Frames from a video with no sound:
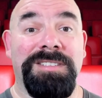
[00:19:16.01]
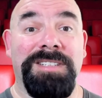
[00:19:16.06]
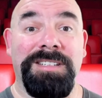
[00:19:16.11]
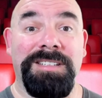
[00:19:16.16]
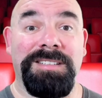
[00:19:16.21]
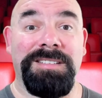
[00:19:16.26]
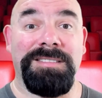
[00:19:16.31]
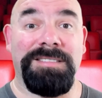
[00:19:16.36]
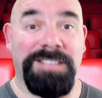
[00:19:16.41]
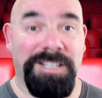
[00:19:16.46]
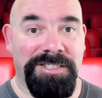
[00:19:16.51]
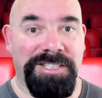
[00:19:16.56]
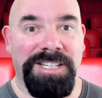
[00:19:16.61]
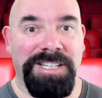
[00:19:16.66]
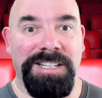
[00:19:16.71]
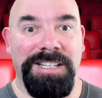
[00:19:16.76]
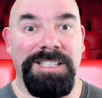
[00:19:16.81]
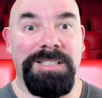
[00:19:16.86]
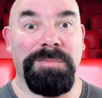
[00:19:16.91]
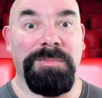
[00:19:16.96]
to
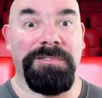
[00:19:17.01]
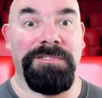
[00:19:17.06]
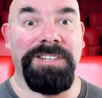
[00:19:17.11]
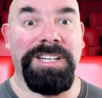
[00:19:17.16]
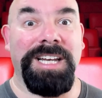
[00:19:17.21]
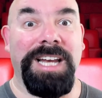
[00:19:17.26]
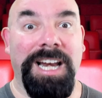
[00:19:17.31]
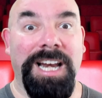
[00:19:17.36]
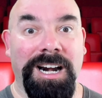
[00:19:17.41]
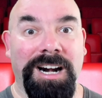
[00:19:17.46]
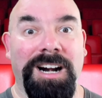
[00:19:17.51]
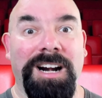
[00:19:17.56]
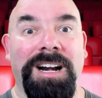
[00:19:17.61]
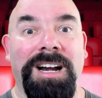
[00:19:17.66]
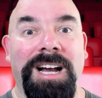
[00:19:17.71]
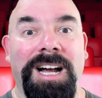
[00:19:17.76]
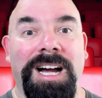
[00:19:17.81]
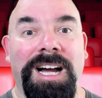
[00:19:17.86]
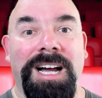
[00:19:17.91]
touching this movie here.